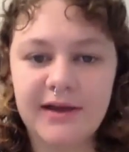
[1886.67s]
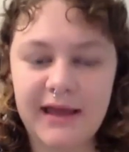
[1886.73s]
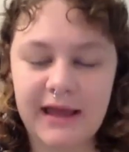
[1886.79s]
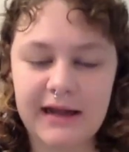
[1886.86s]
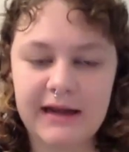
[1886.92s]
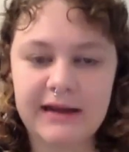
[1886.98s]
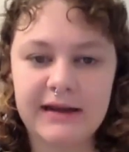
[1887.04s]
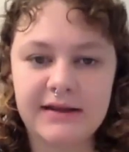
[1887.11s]

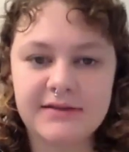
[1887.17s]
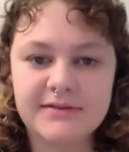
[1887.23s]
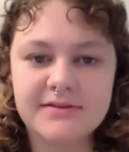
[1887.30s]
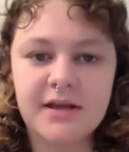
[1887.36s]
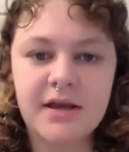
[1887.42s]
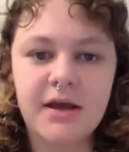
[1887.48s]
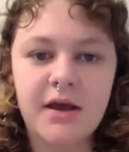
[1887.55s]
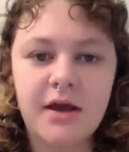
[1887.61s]

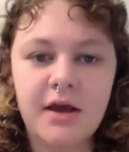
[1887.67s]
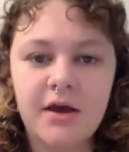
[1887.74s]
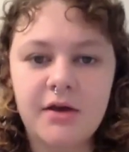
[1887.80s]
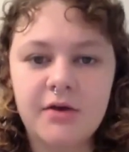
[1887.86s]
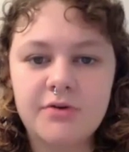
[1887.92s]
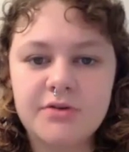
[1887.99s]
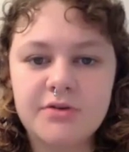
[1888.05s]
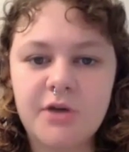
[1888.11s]
candidates
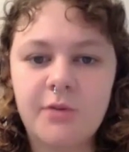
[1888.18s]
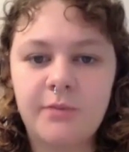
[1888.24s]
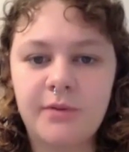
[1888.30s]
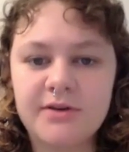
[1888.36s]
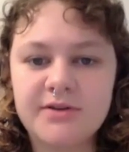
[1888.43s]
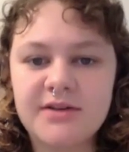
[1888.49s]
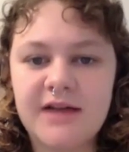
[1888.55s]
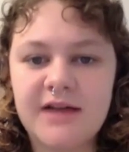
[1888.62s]
who show
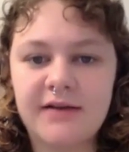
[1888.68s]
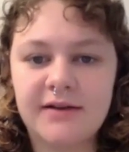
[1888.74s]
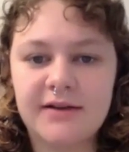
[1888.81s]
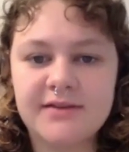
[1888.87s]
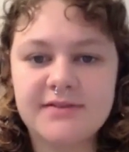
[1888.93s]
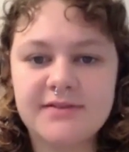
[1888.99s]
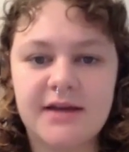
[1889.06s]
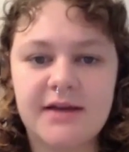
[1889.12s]

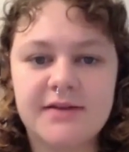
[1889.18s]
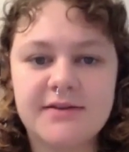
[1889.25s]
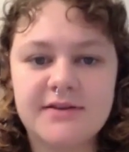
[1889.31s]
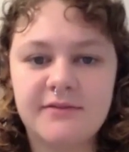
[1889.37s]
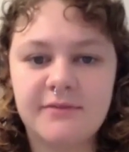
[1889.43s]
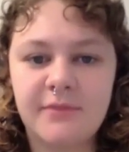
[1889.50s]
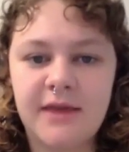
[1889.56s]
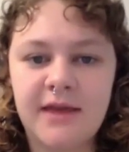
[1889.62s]
personality signs
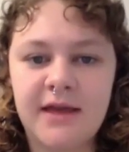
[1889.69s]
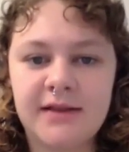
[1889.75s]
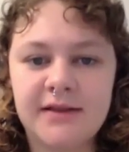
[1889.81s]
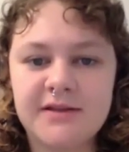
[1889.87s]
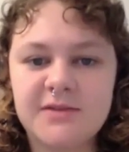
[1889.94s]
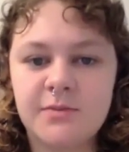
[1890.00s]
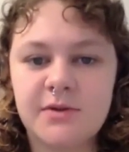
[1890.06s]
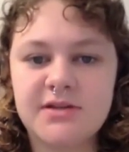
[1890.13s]
of being at
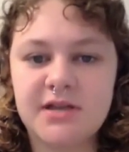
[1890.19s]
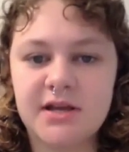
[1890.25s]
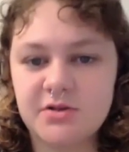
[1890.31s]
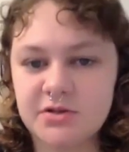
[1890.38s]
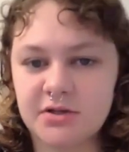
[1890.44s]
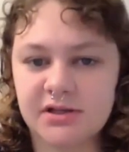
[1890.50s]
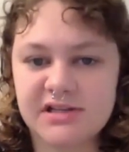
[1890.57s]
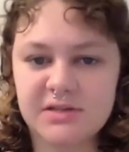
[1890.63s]
least
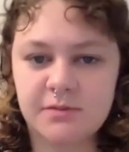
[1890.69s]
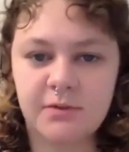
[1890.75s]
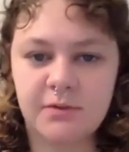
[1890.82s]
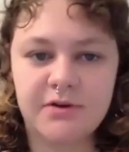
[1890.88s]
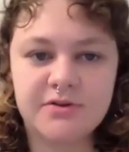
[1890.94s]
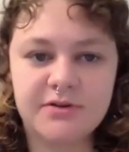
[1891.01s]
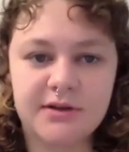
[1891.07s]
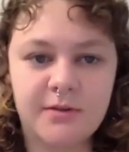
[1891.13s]
potentially
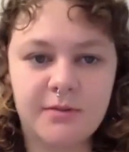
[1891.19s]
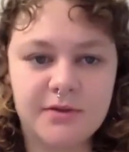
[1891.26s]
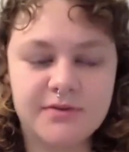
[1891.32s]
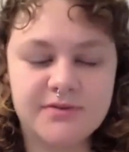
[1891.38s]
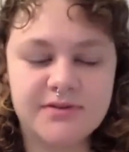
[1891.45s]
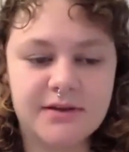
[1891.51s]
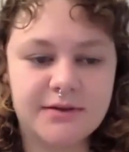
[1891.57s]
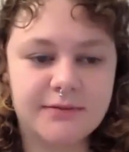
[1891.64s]
spiritually
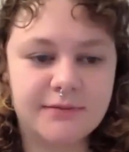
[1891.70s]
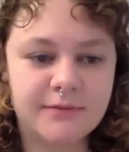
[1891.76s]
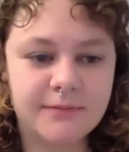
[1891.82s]
abusive?